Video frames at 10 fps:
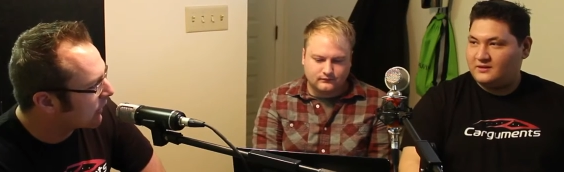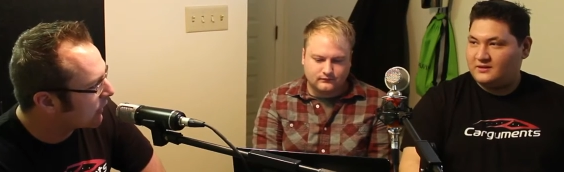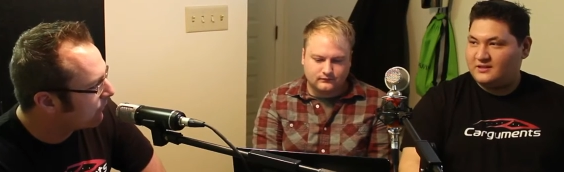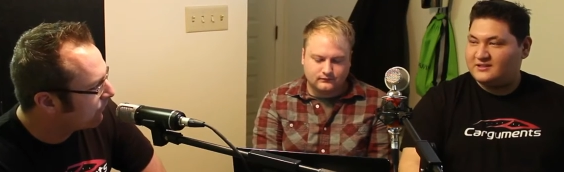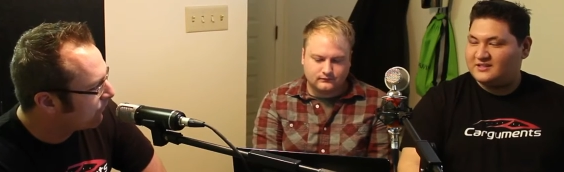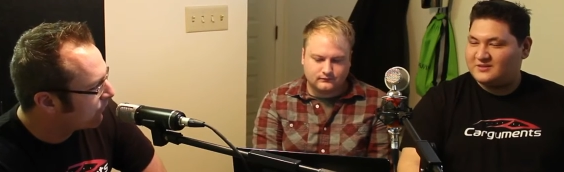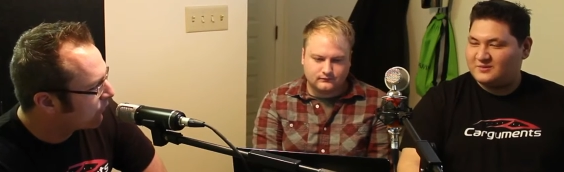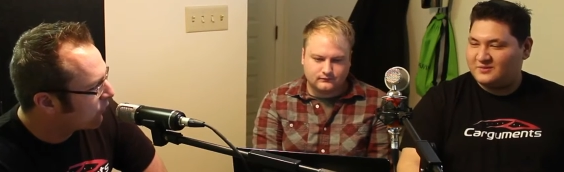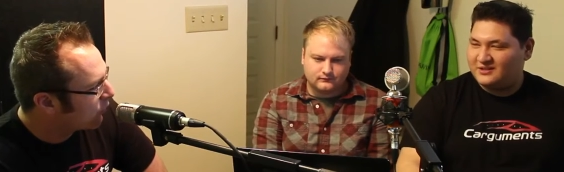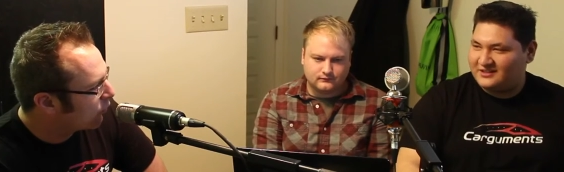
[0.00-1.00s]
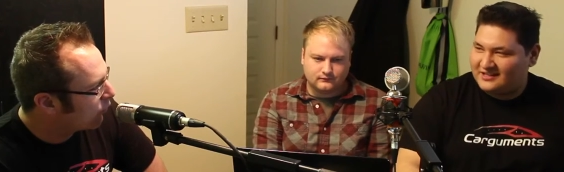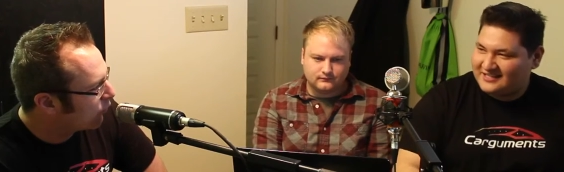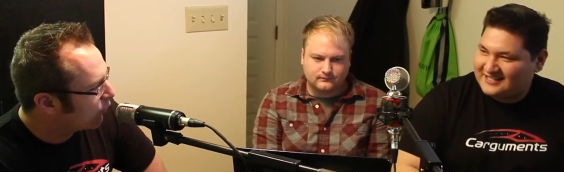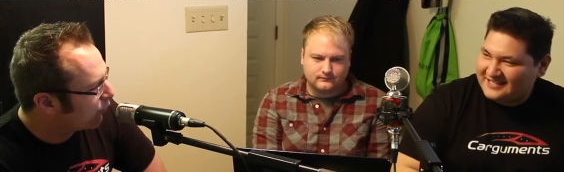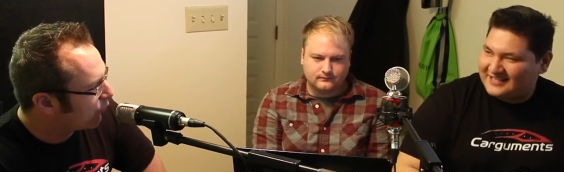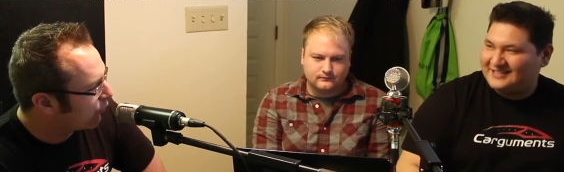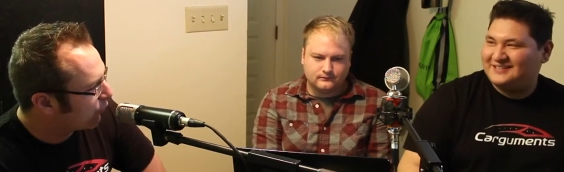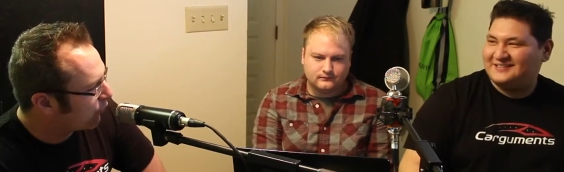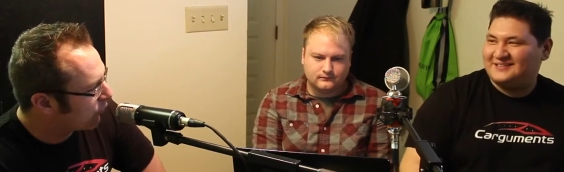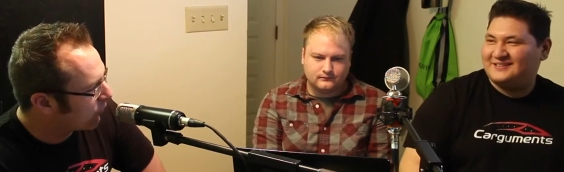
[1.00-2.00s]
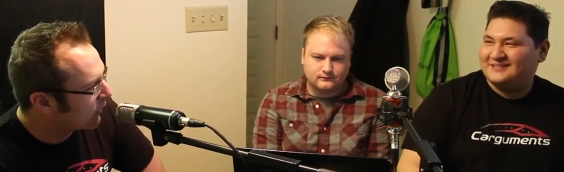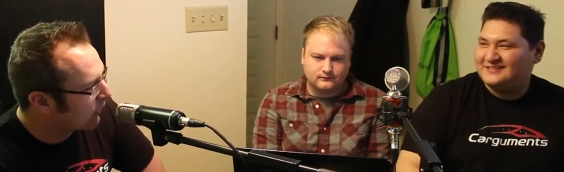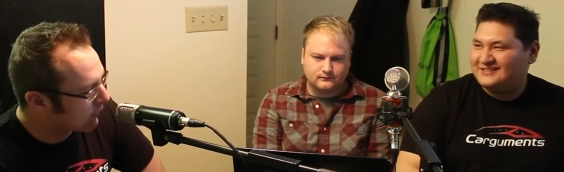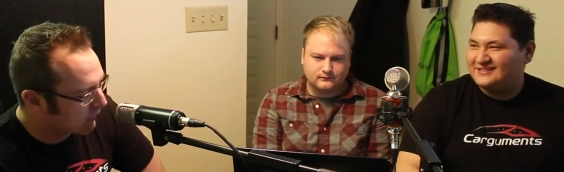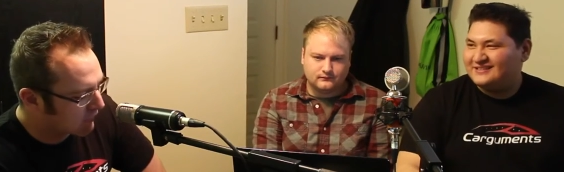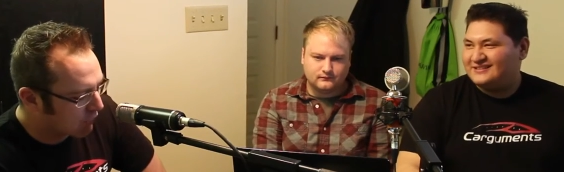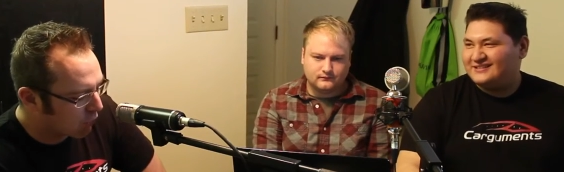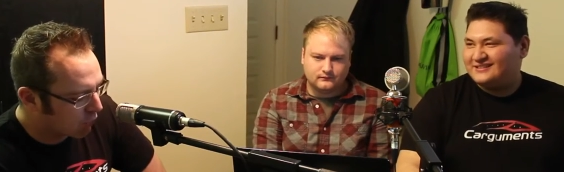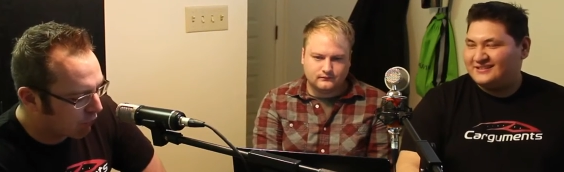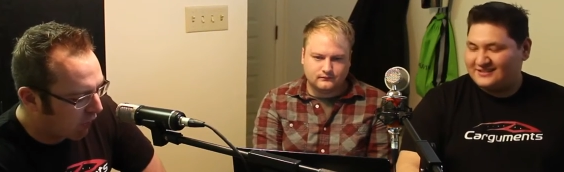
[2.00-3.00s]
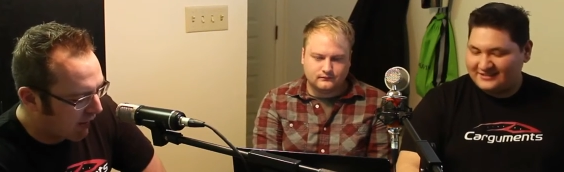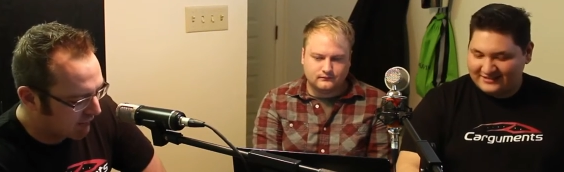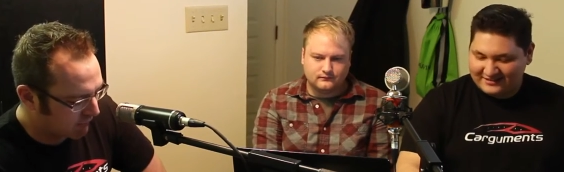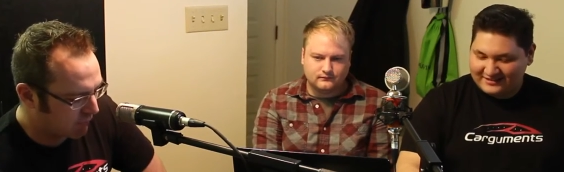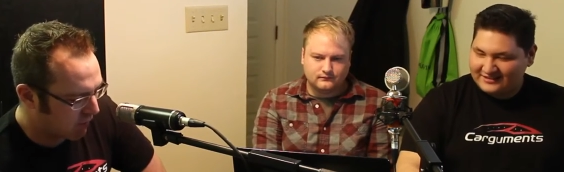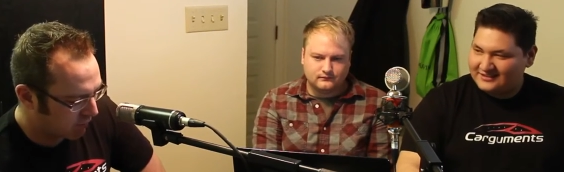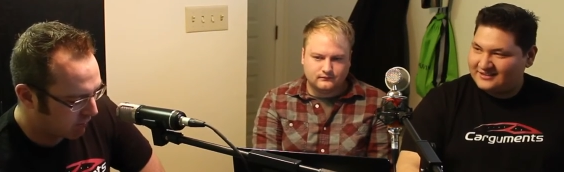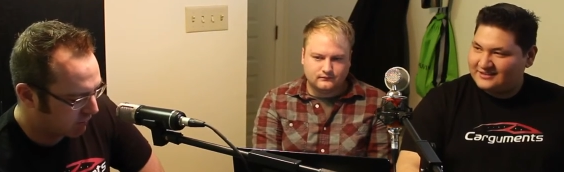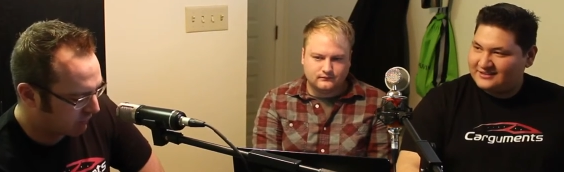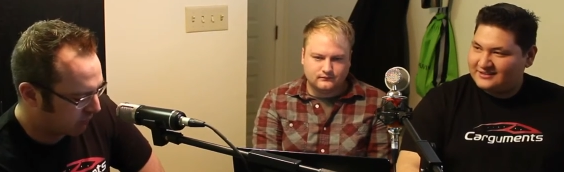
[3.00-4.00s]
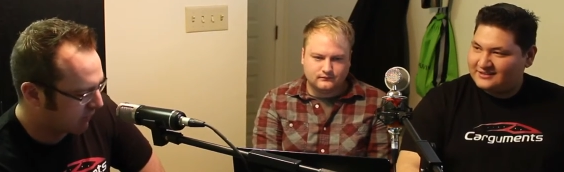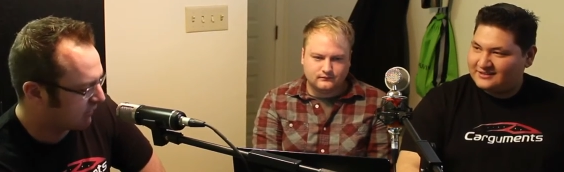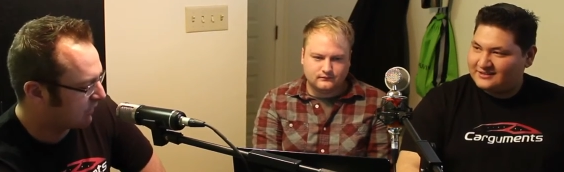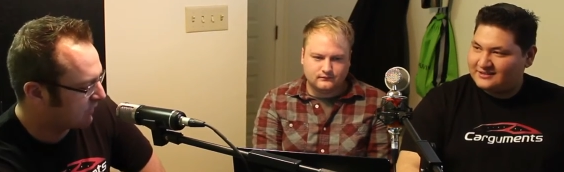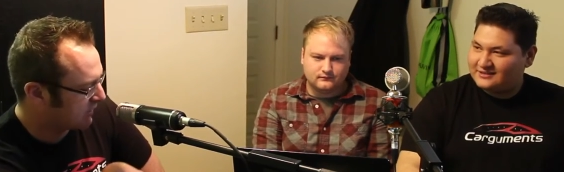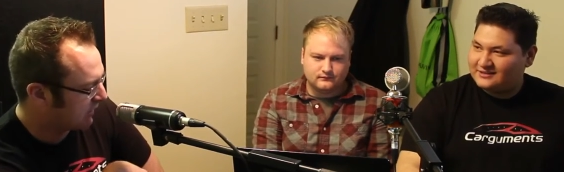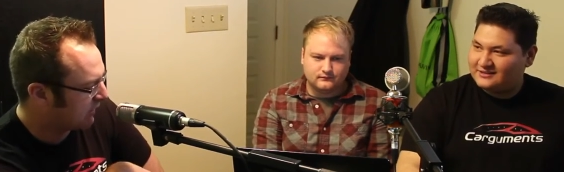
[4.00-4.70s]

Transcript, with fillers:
Speaker 1: it.
Speaker 2: Yeah, that's what they said.
Speaker 1: Yeah. So the last model year is 2017.